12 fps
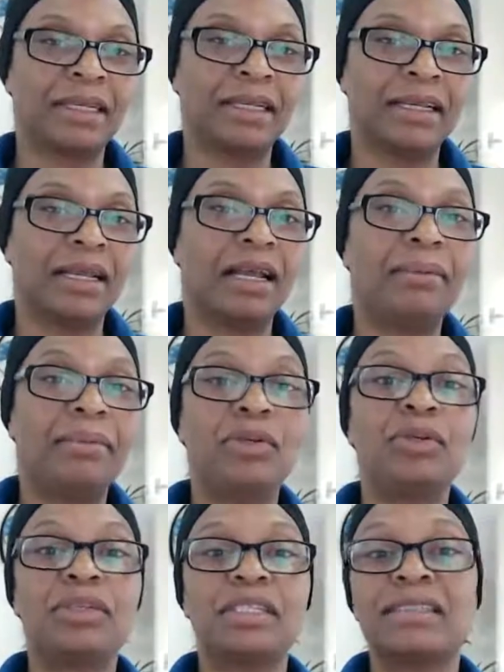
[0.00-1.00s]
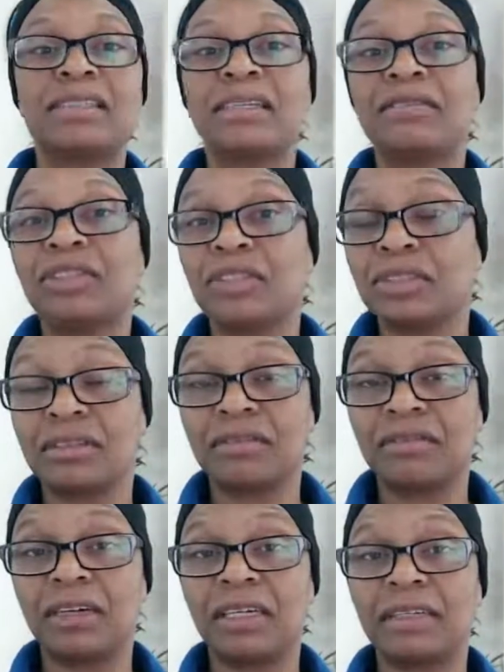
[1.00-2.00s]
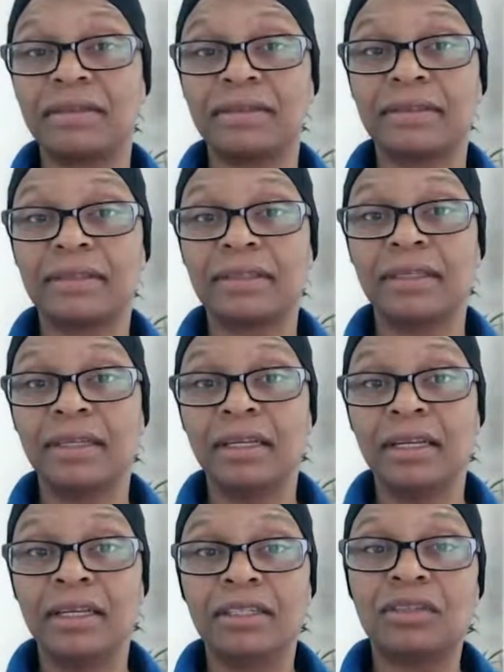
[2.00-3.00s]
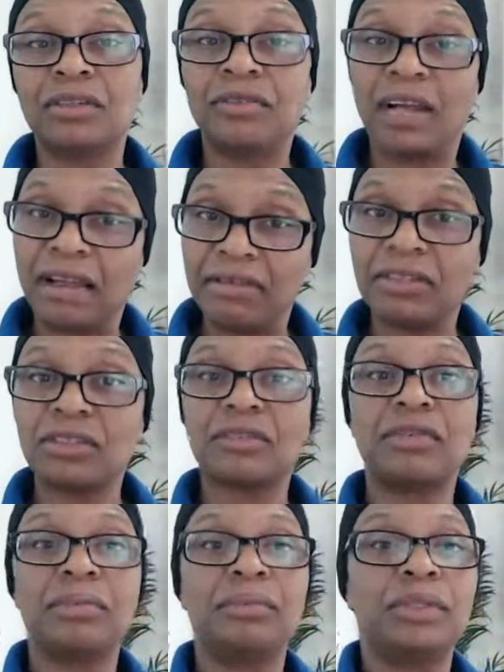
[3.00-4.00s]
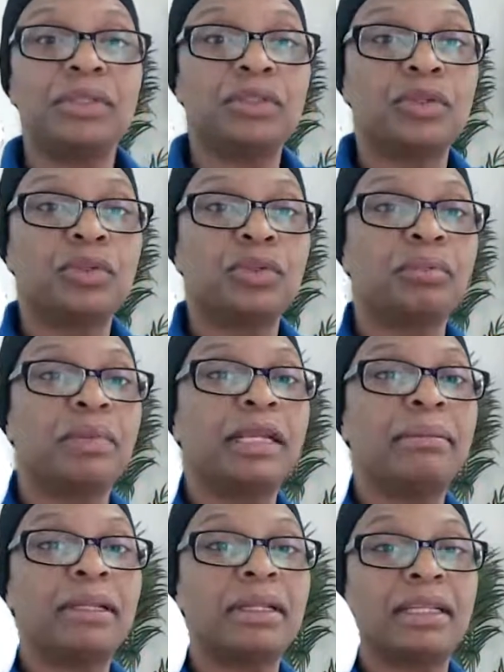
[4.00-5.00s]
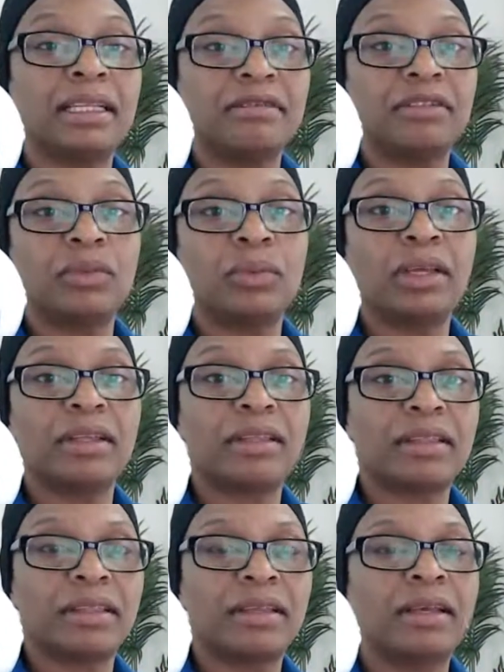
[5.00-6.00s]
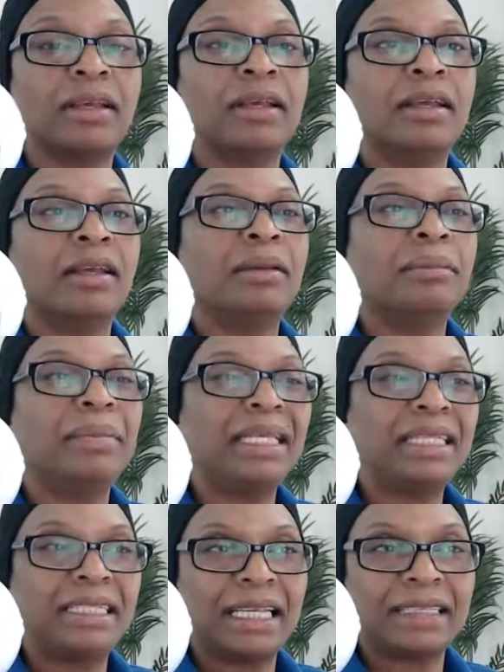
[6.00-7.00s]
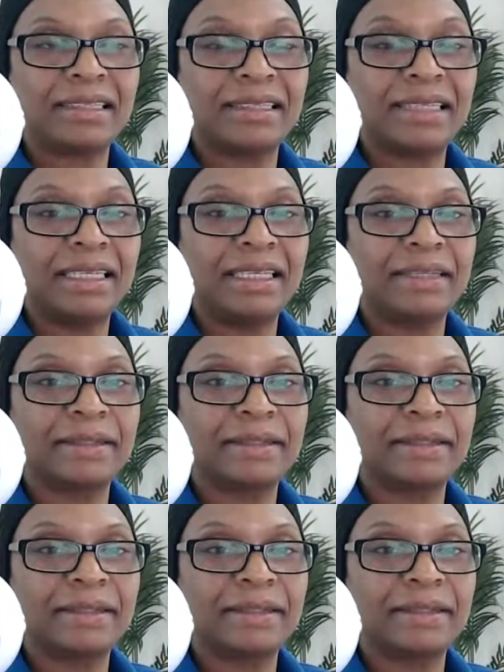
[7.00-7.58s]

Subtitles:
Abuse is never justified. Survivors of abuse who may be living with PTSD,